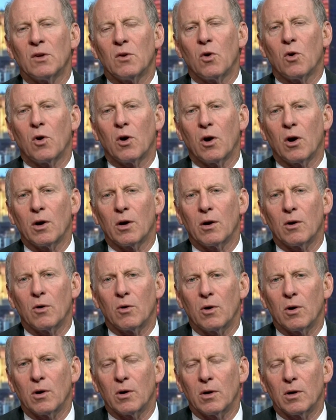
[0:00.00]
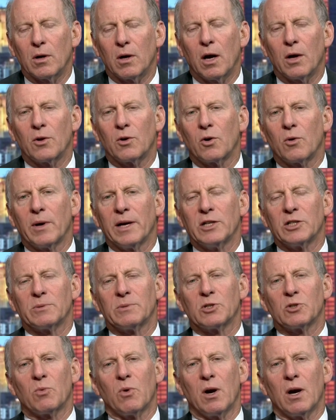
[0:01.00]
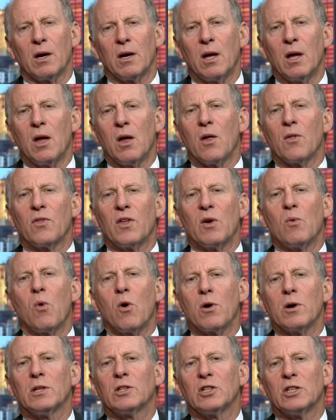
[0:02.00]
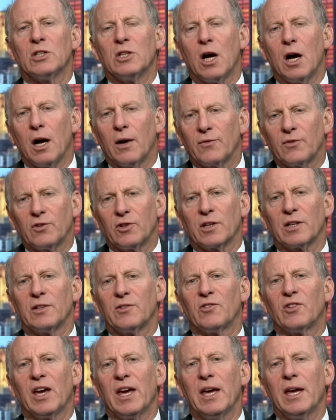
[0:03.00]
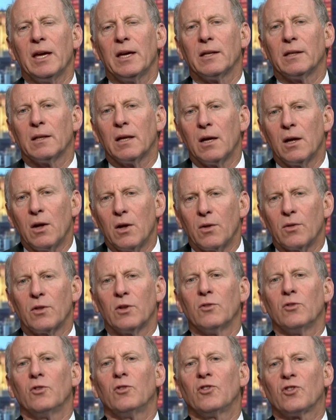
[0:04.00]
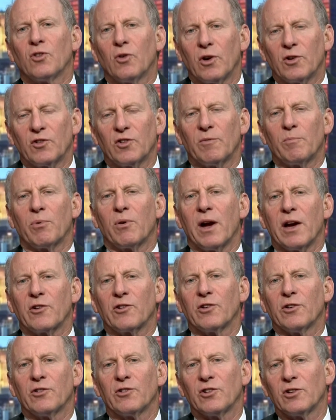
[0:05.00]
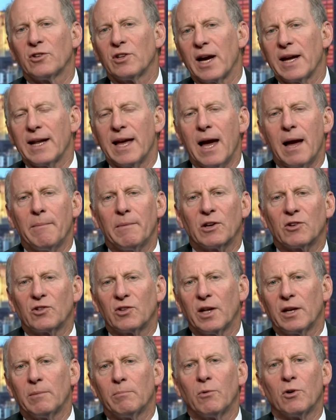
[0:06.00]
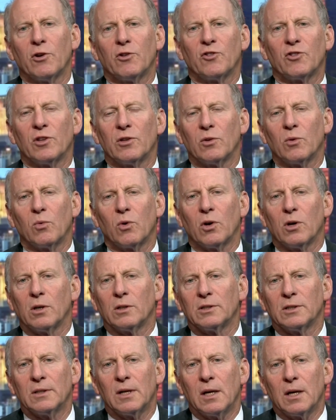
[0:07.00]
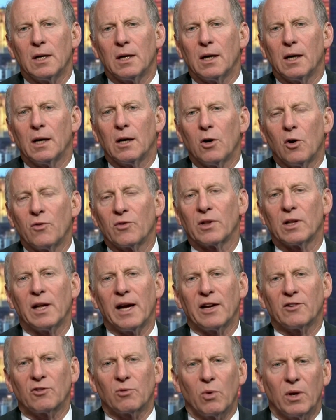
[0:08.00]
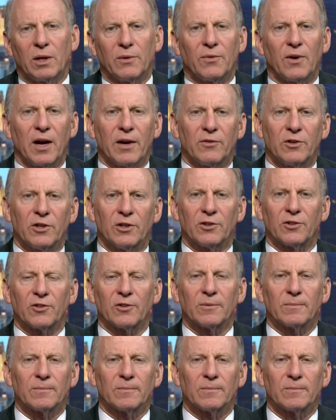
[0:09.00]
or, or, or other arrangements were, they weren't enough to contain the new sorts of pressures and dynamics that emerged in the world uh, over the last twenty-five years.